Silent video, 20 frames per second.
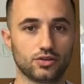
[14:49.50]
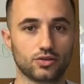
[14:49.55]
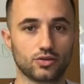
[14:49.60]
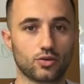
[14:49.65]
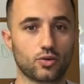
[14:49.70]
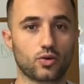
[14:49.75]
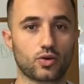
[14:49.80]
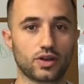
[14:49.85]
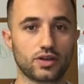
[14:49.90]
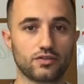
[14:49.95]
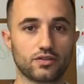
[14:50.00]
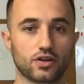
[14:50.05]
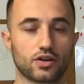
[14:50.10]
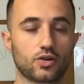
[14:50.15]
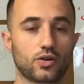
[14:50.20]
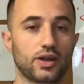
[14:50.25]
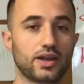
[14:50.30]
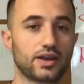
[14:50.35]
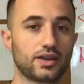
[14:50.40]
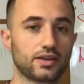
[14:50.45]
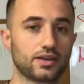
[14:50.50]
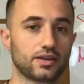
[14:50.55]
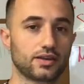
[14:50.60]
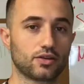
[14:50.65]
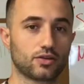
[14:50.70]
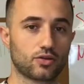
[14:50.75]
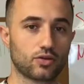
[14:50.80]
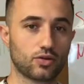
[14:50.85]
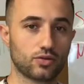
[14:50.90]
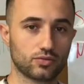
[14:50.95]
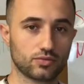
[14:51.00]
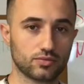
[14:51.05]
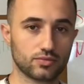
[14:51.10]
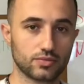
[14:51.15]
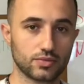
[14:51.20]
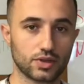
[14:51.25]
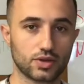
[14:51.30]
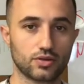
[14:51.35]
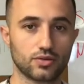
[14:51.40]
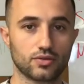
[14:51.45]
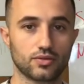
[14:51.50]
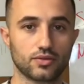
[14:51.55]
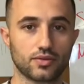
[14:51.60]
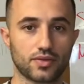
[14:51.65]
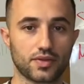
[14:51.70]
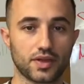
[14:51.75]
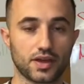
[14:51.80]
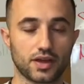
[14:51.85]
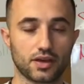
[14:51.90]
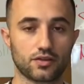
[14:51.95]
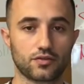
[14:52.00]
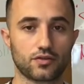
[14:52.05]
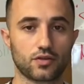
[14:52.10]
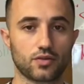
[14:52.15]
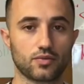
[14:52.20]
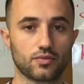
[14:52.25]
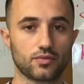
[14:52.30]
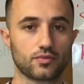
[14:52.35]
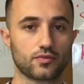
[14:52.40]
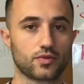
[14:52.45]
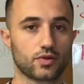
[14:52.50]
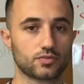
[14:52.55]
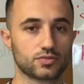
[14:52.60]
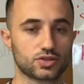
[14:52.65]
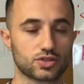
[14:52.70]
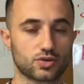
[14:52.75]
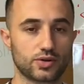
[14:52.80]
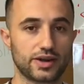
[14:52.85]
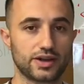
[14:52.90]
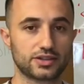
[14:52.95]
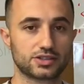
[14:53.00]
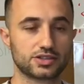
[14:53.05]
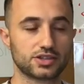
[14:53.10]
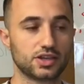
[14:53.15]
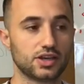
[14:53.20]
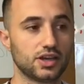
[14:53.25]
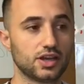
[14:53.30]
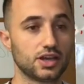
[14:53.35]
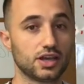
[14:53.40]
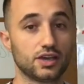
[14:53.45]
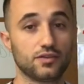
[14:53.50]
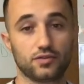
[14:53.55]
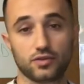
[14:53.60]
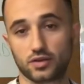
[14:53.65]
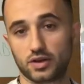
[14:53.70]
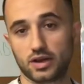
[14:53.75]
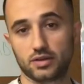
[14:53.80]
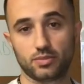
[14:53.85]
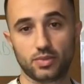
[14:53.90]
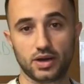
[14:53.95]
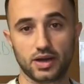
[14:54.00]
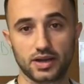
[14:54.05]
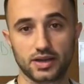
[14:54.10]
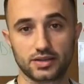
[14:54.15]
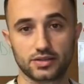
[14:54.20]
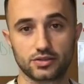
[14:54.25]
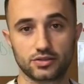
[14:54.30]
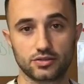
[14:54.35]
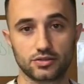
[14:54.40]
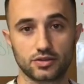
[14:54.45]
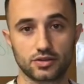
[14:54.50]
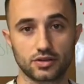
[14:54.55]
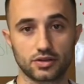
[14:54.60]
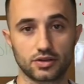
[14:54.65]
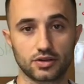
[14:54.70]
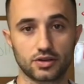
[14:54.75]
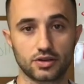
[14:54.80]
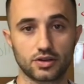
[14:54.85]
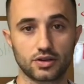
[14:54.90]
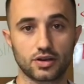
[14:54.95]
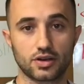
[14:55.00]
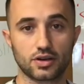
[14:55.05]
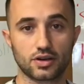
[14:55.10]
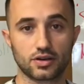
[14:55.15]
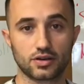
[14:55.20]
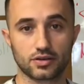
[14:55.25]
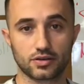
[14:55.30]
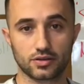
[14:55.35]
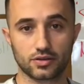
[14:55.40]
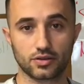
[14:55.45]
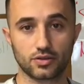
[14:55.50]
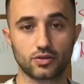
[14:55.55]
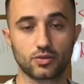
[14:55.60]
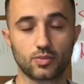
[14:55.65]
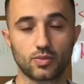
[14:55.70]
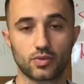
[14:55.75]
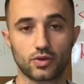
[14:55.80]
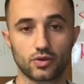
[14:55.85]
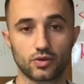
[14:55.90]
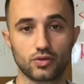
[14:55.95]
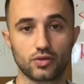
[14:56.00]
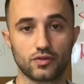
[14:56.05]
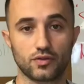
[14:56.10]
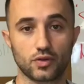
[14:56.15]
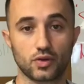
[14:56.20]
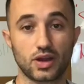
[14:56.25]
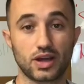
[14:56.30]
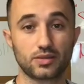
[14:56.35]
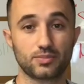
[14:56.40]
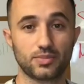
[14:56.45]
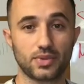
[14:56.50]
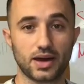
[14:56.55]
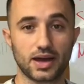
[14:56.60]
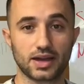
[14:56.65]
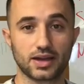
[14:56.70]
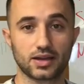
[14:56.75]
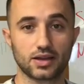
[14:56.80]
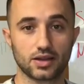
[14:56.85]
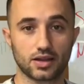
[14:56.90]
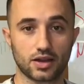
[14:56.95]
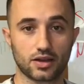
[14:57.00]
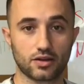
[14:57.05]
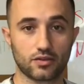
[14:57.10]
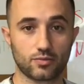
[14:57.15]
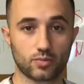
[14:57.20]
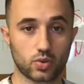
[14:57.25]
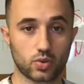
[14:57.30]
or even creating your own thing from scratch. If you're not buying if you're not buying a lot of